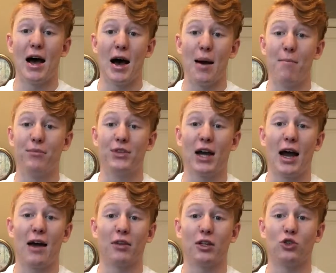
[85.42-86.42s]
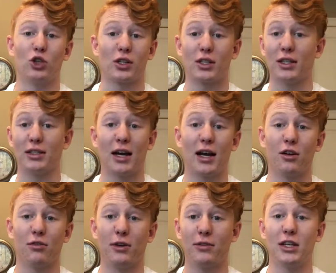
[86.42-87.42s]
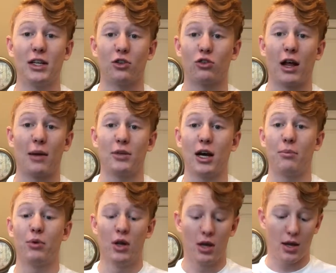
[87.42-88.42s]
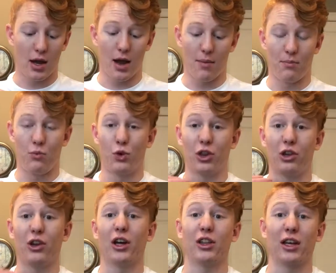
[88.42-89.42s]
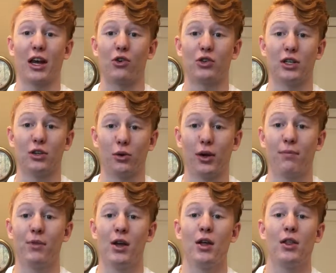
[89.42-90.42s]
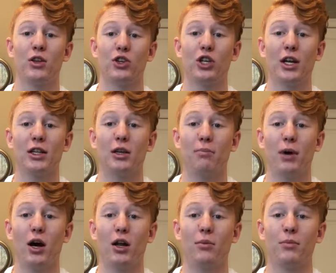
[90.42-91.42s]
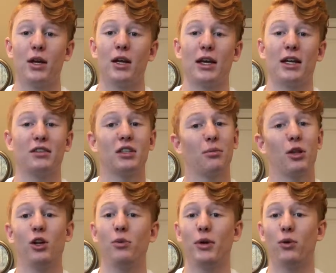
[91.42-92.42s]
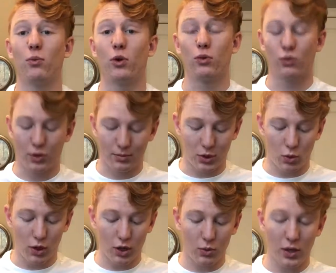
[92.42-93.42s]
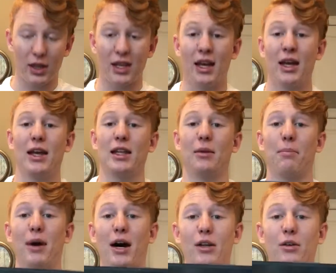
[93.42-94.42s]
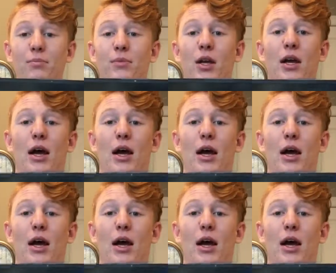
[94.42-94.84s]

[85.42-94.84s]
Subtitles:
to having just an entire 15-inch laptop with nothing else into it. The chin at the bottom, it gives them a little bit more room to work with. In the bottom,